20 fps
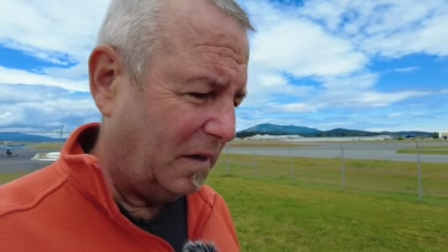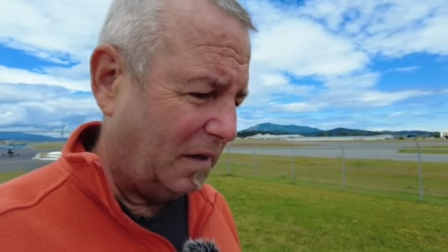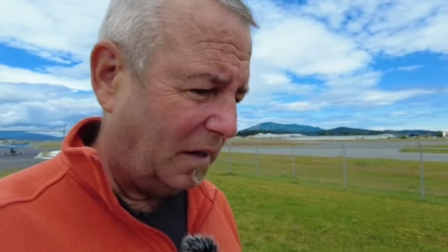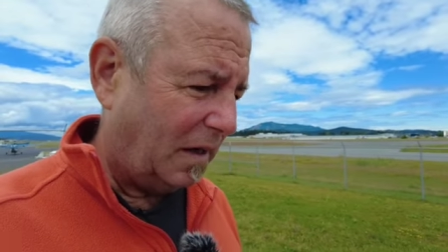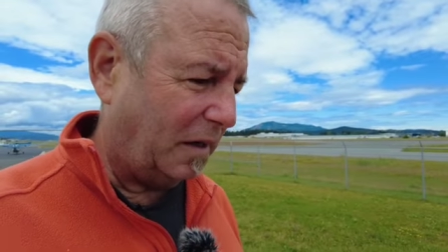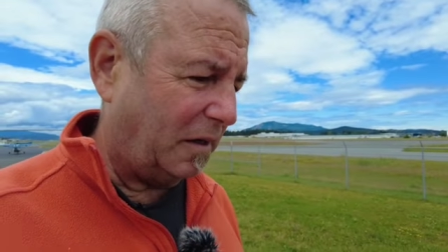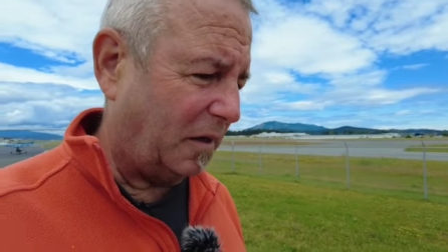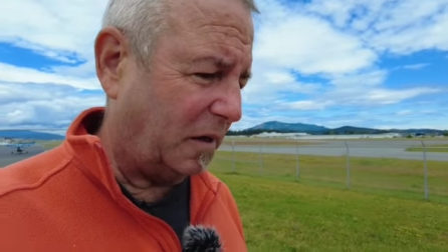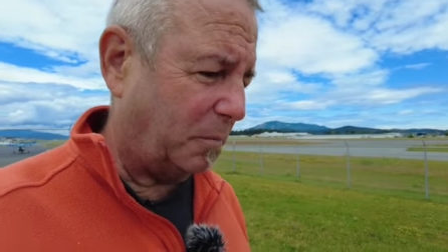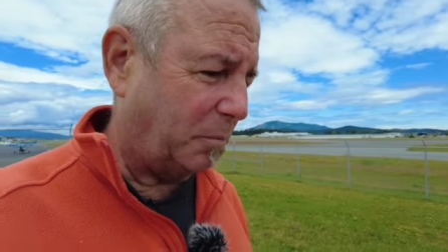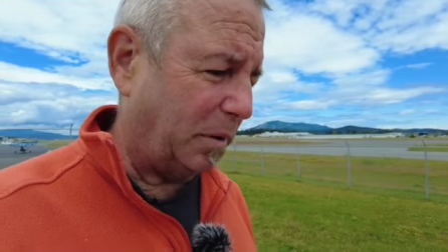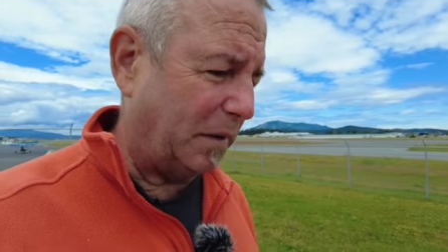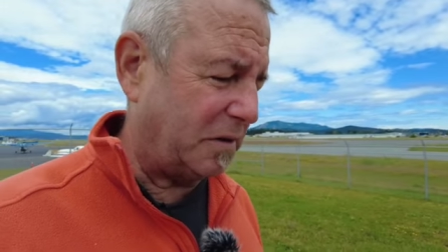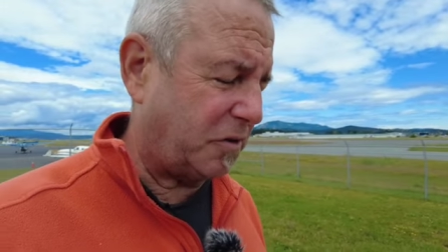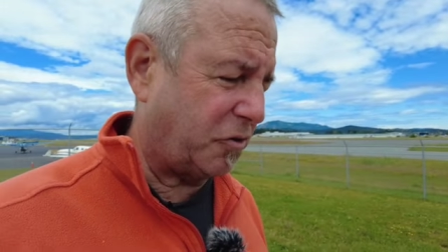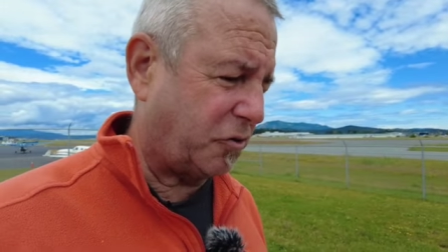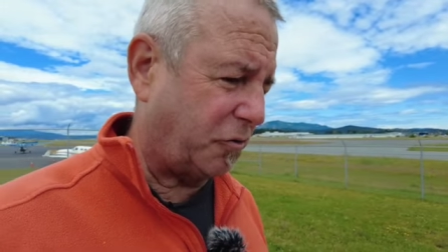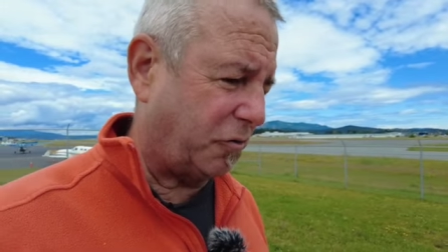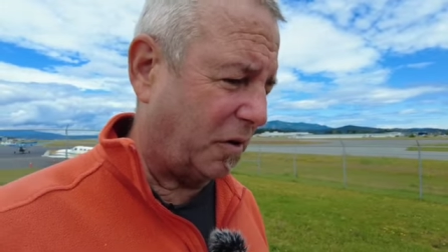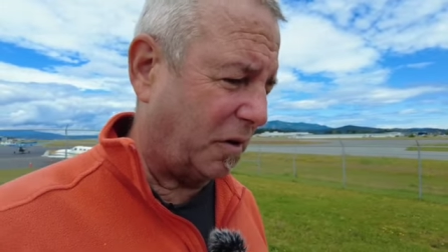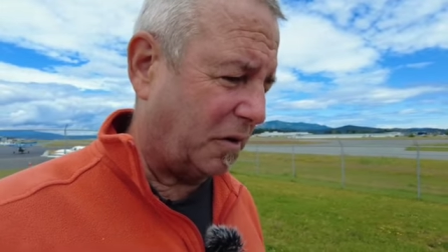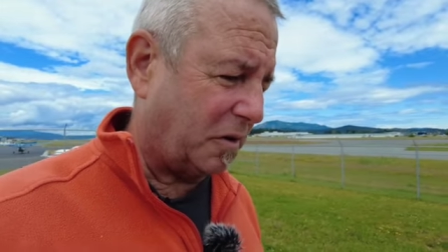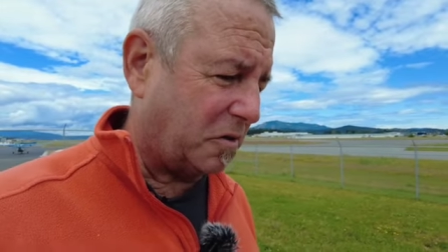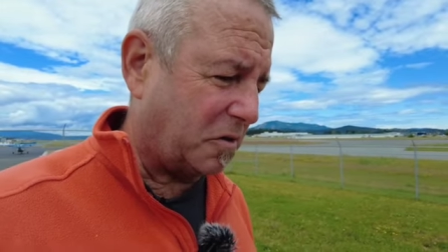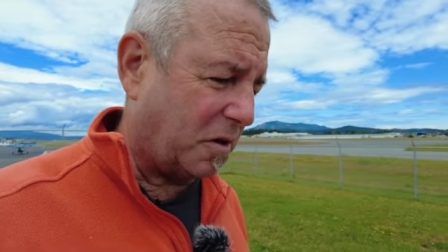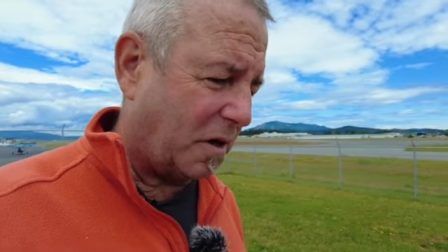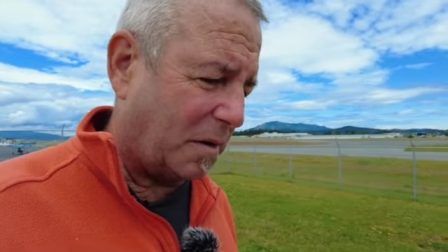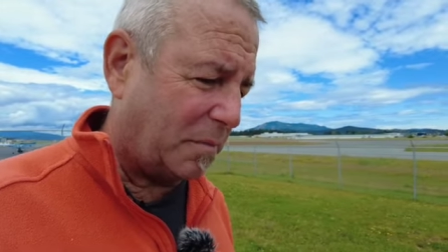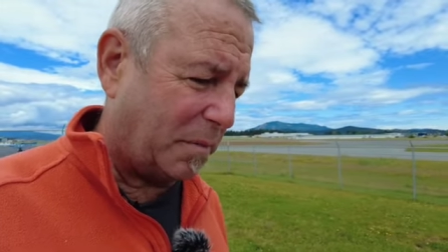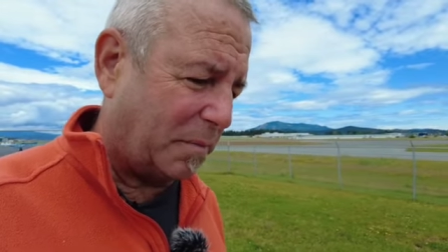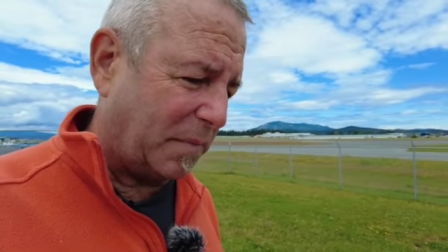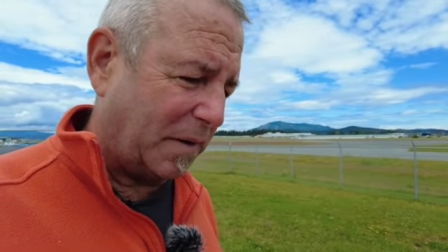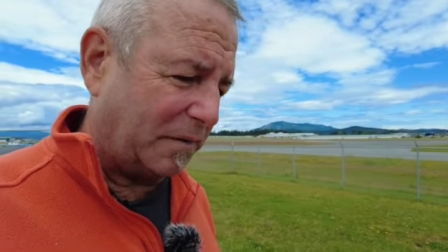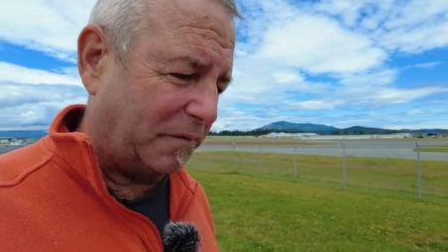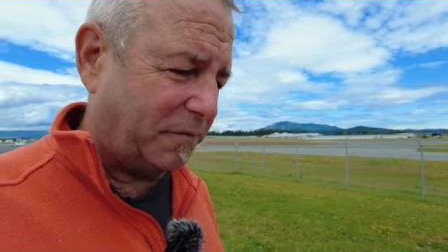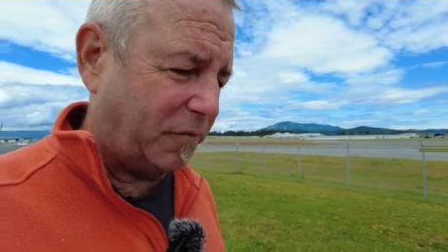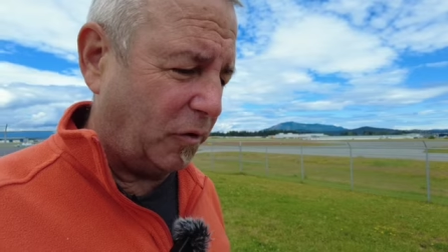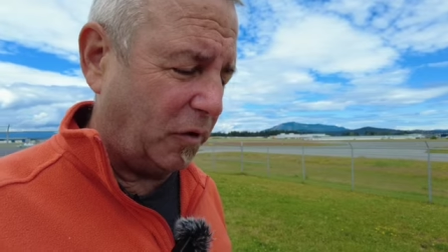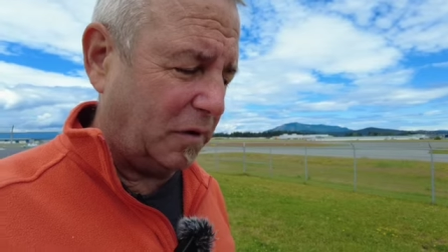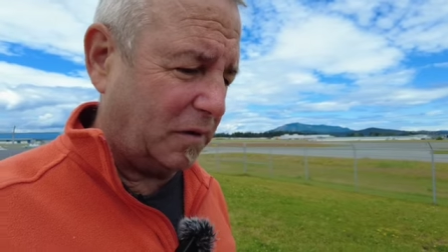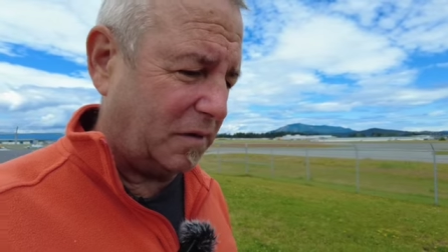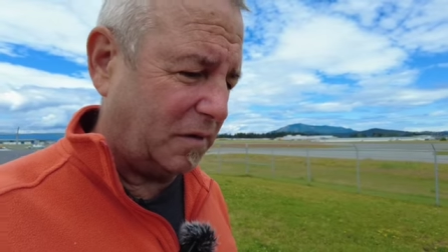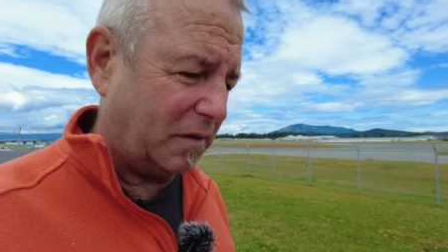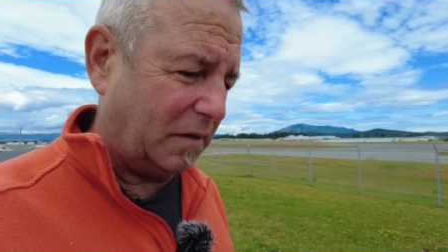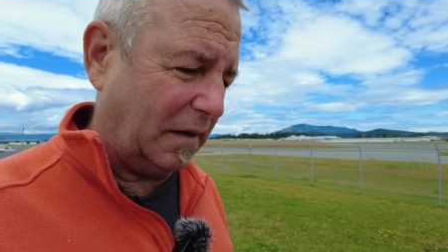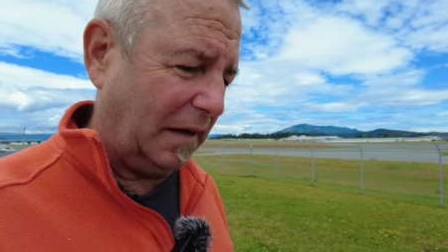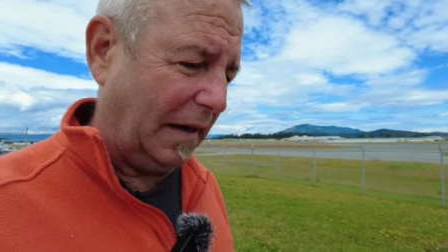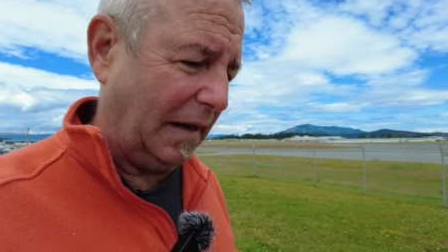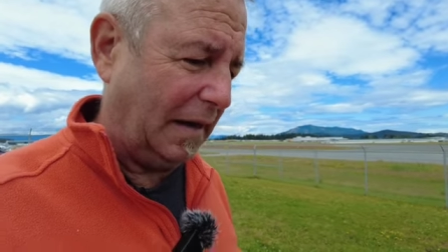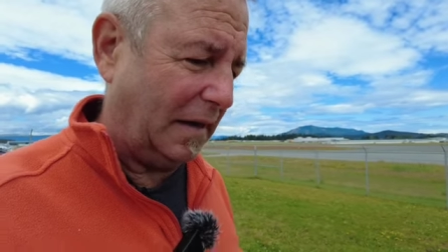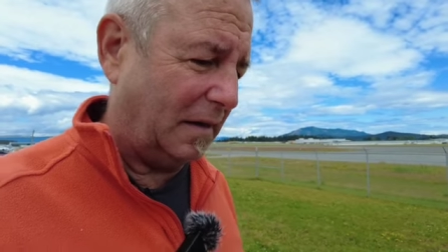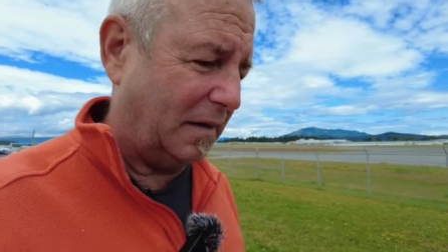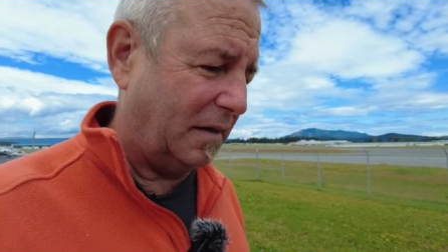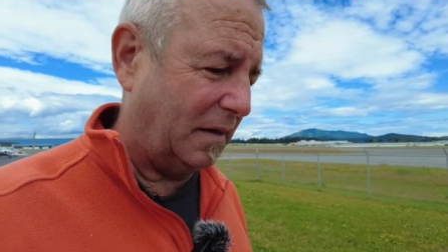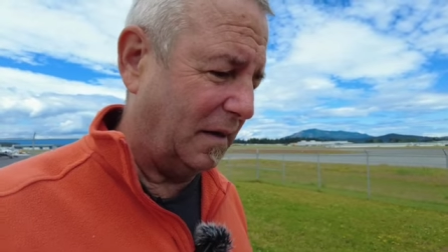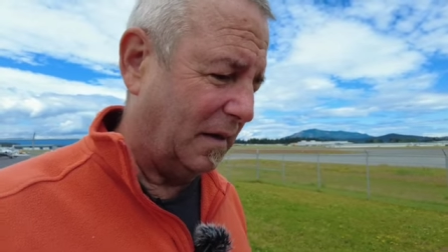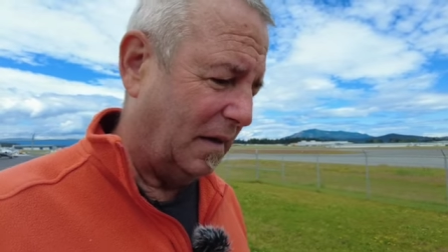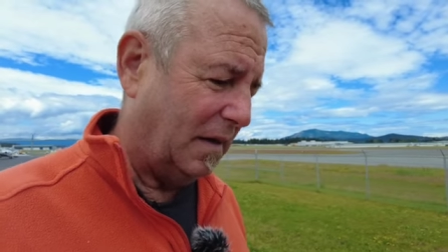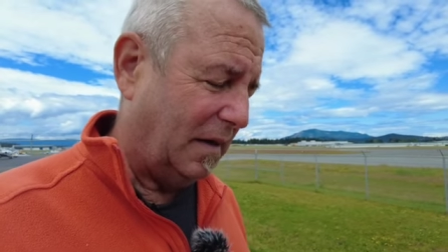I got a blister on the top of my foot and